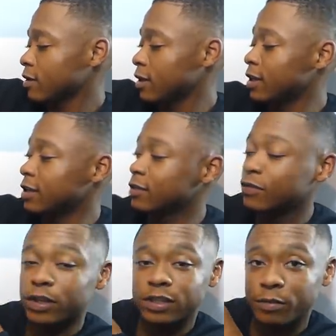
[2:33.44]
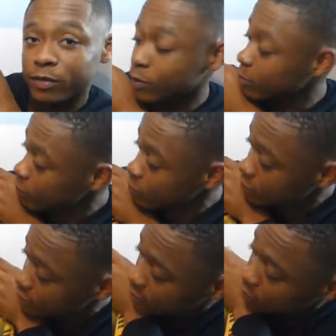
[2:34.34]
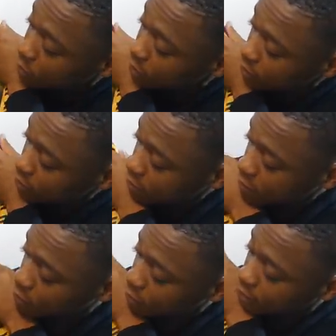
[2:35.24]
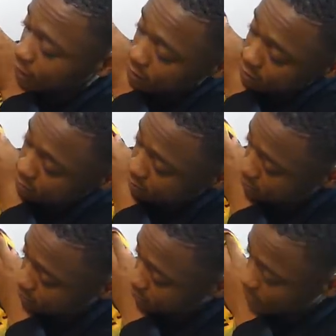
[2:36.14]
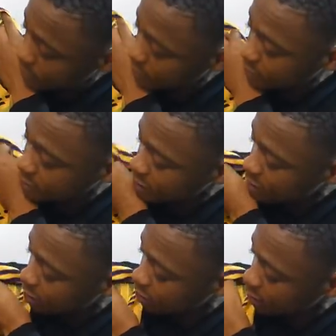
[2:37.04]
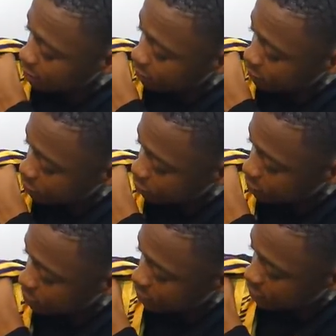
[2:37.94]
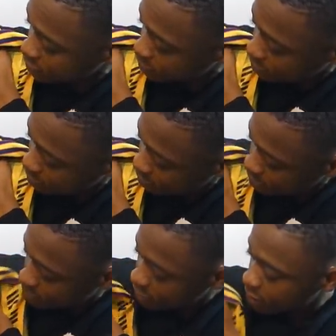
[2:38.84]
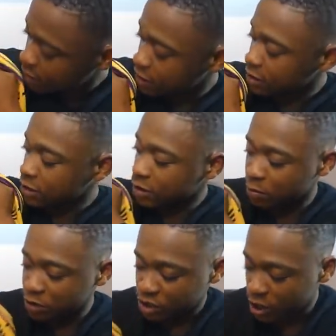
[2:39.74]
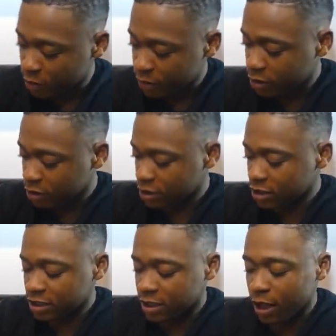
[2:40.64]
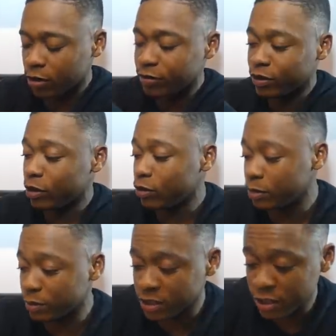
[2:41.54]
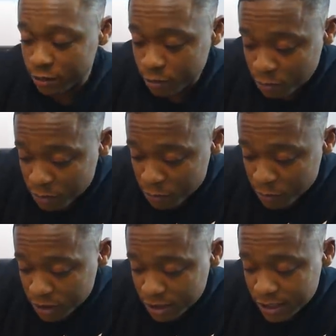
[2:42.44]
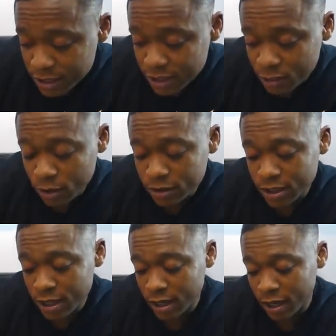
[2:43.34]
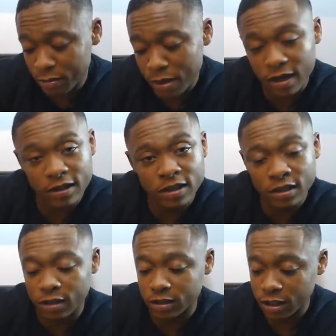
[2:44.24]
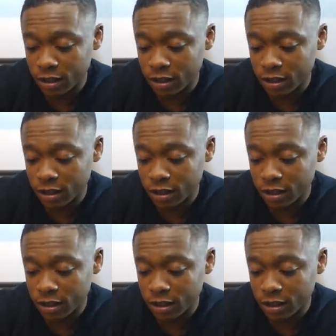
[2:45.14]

Clearly, this is the first time I've ever reviewed a thing, but got that. Daddy does sign on that. Feels decent. This is going to be jarring, because this is the, I don't even know the materials, people, but you see these ones there, like the back of the shirts.